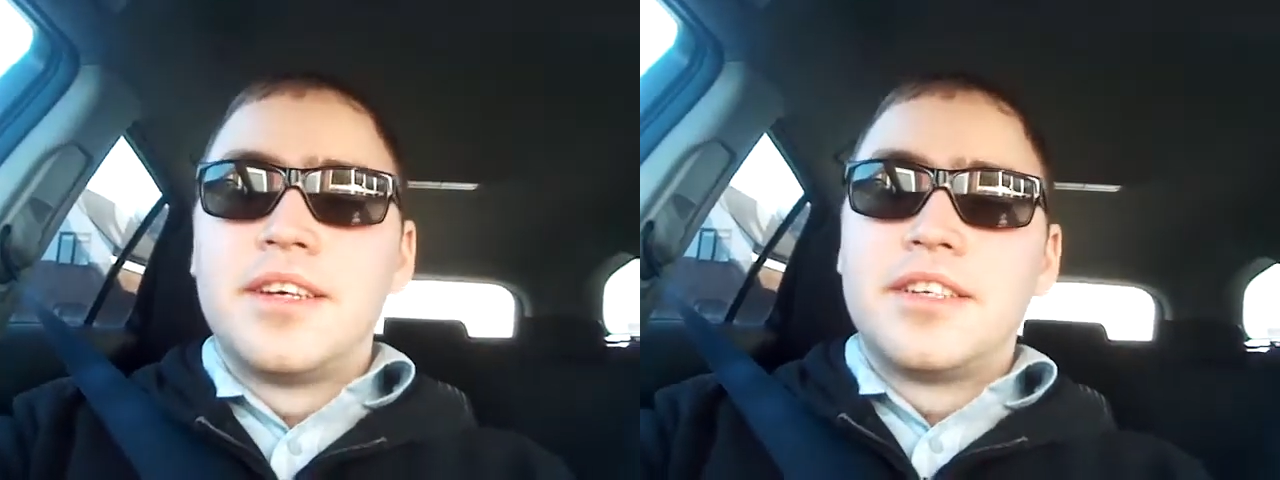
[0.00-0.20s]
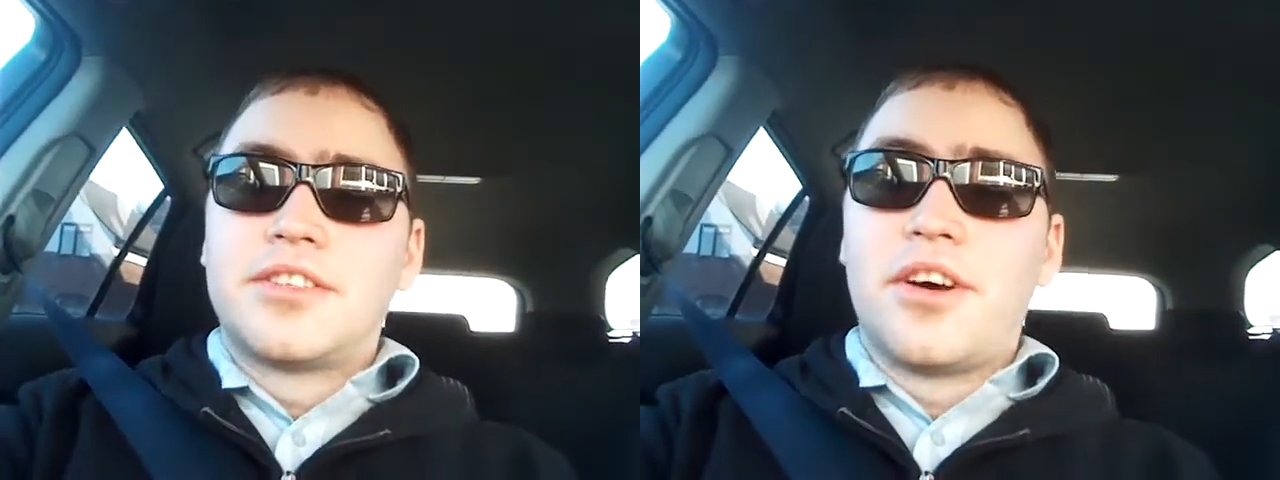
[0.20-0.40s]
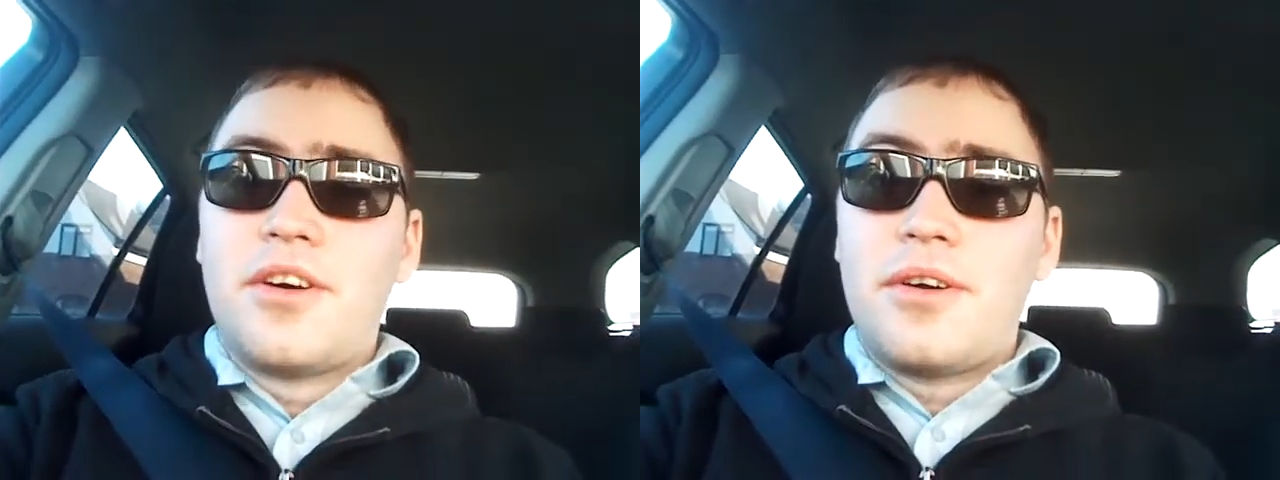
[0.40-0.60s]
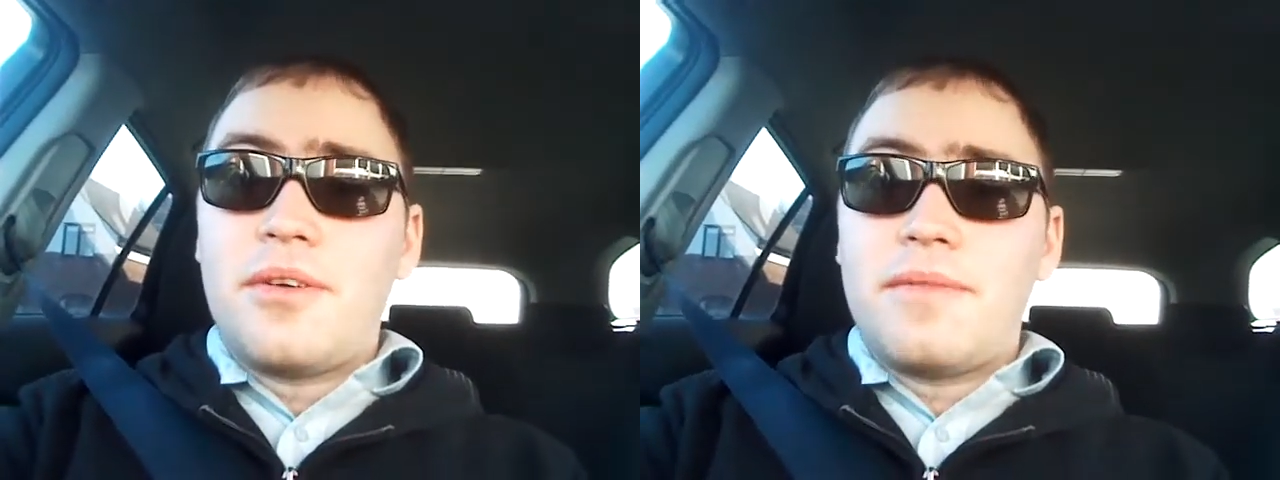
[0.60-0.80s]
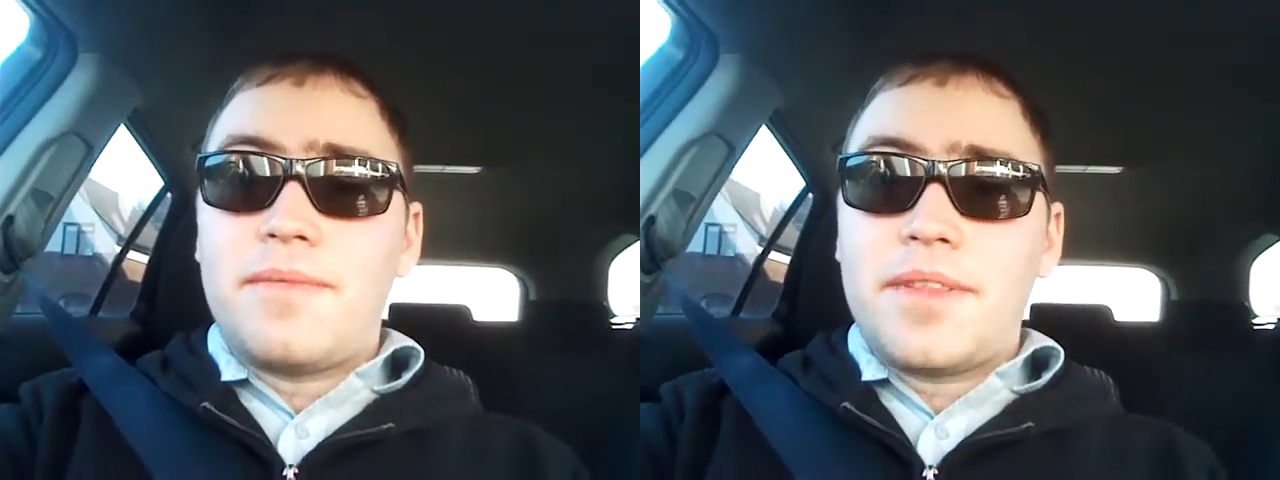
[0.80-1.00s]
So,
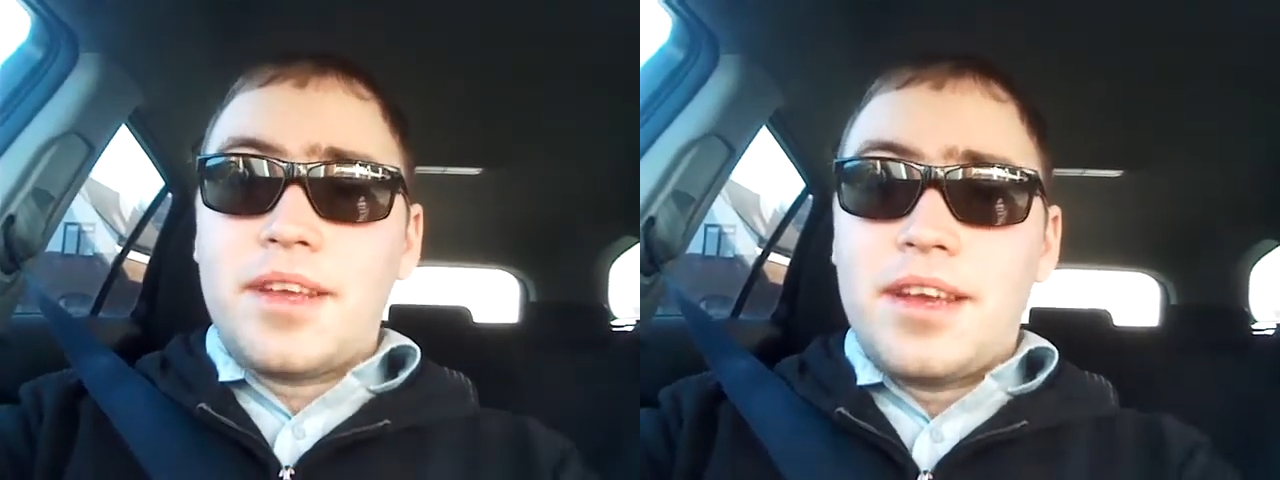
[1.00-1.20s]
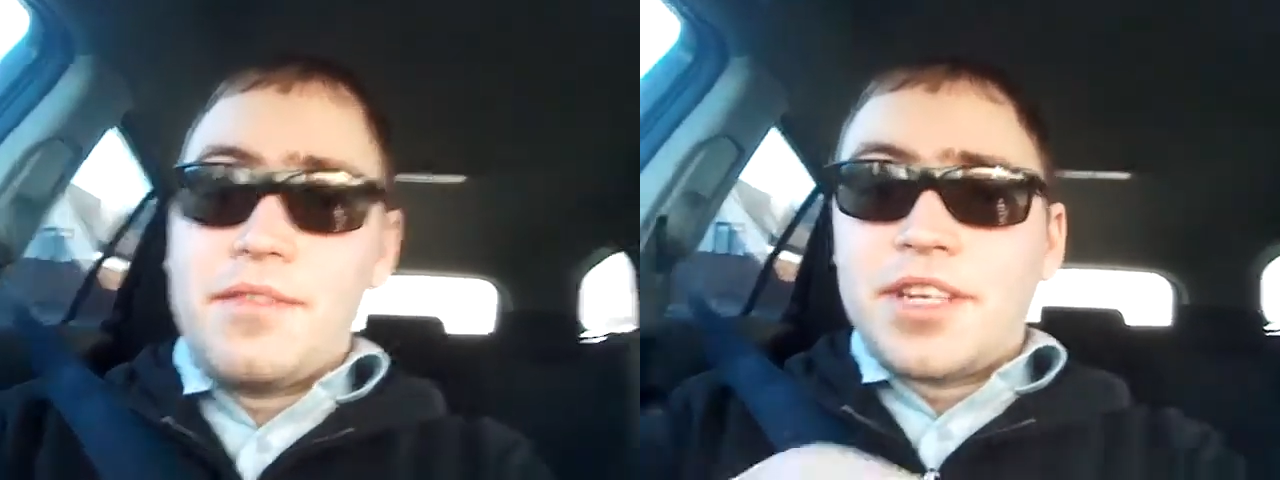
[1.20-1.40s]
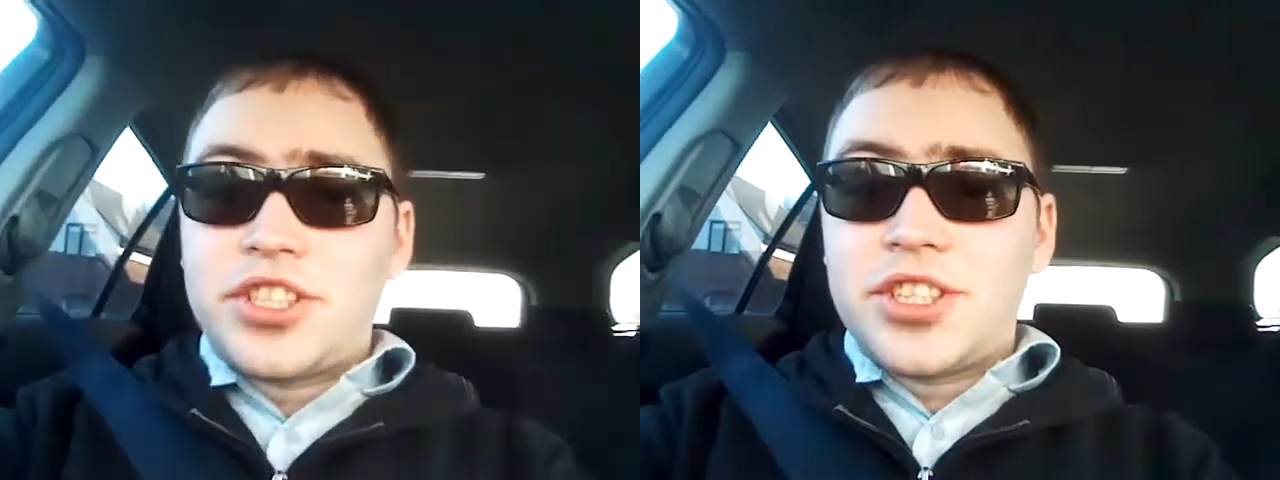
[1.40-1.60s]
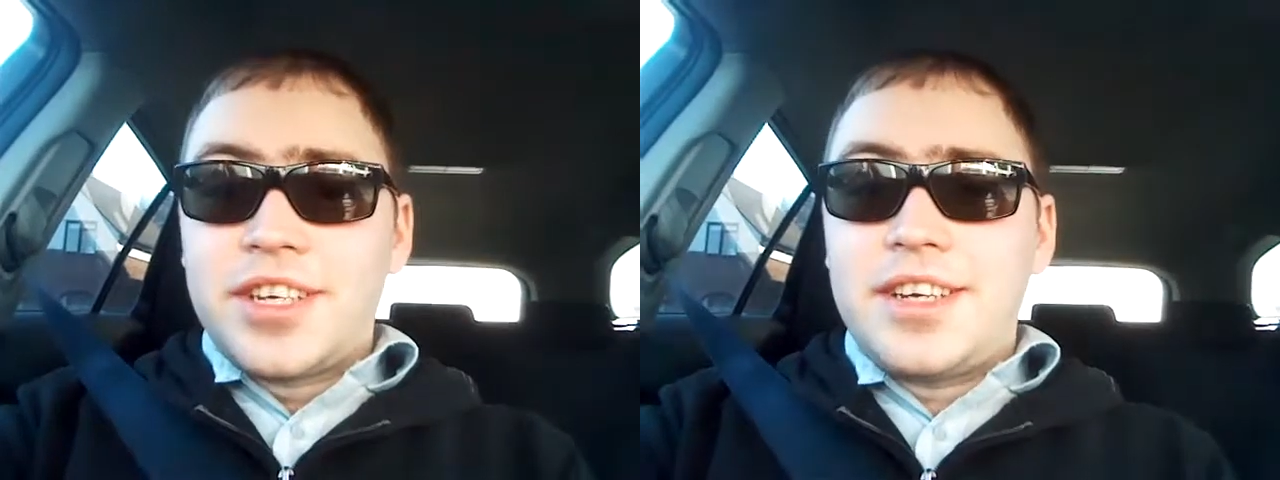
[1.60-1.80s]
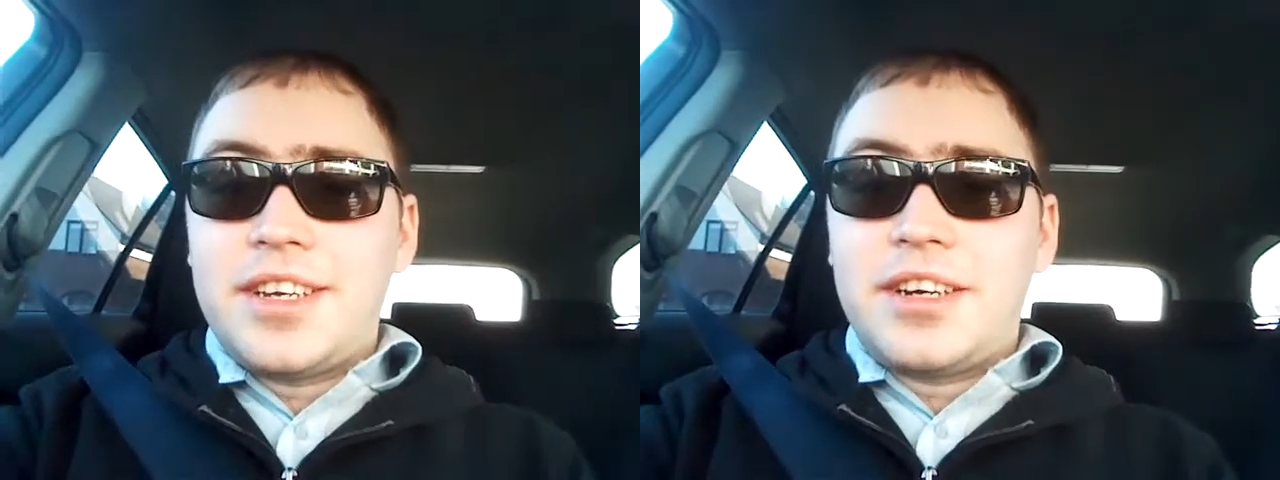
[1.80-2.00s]

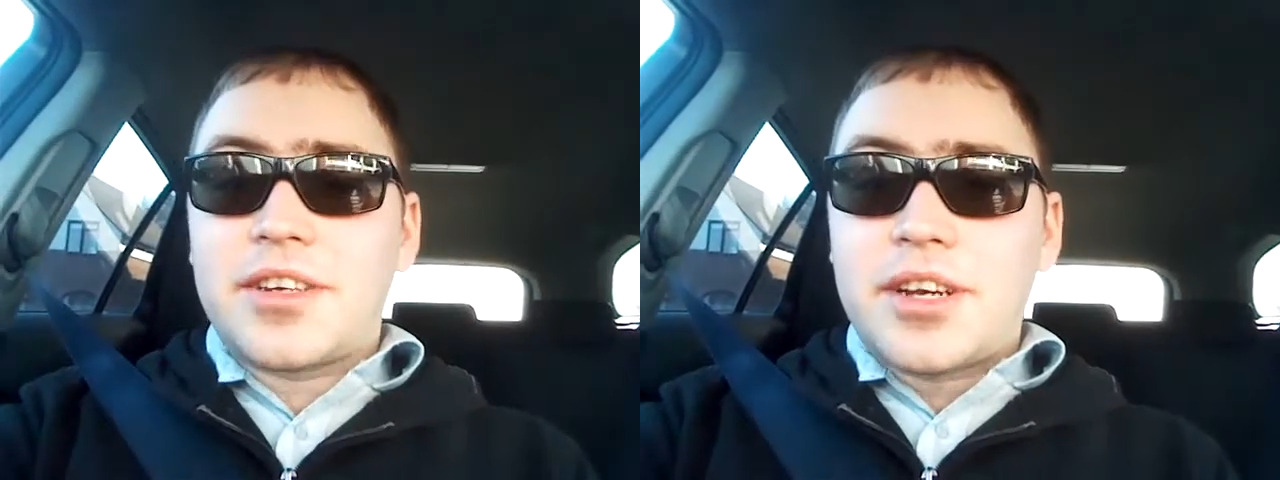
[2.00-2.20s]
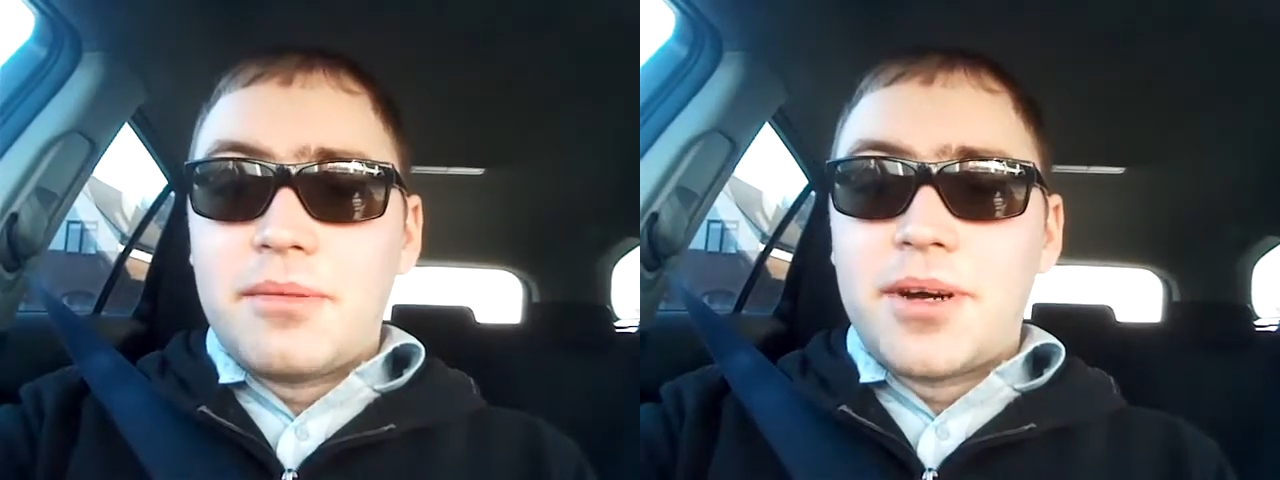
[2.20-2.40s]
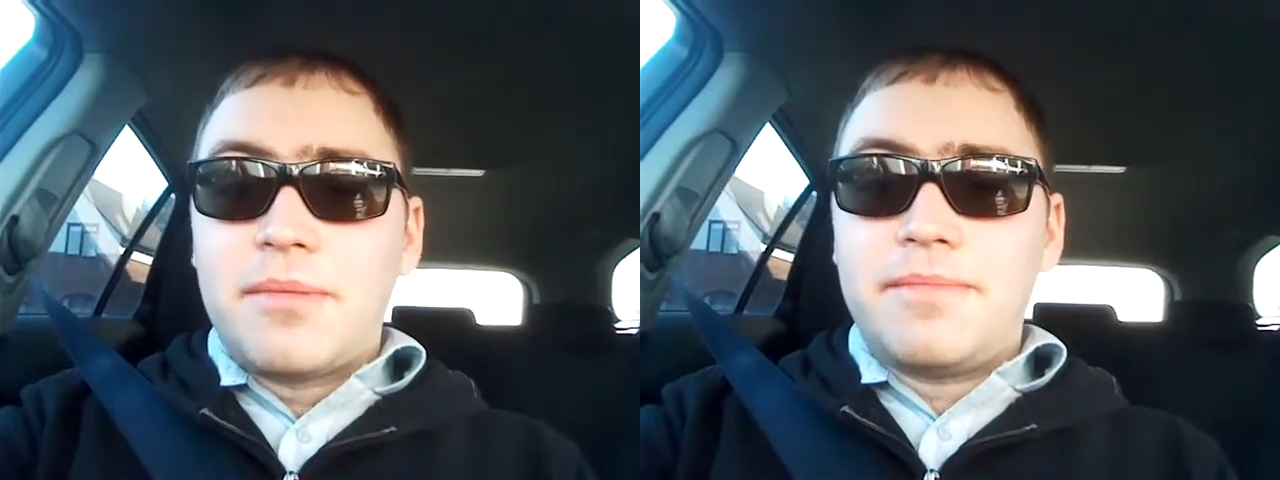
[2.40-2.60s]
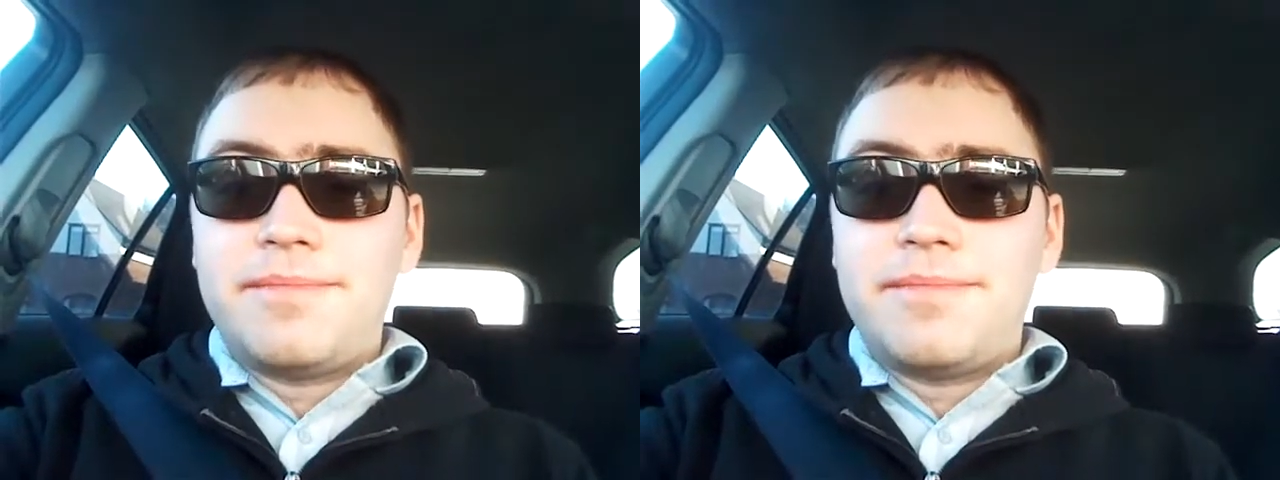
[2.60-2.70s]
eventually, come up,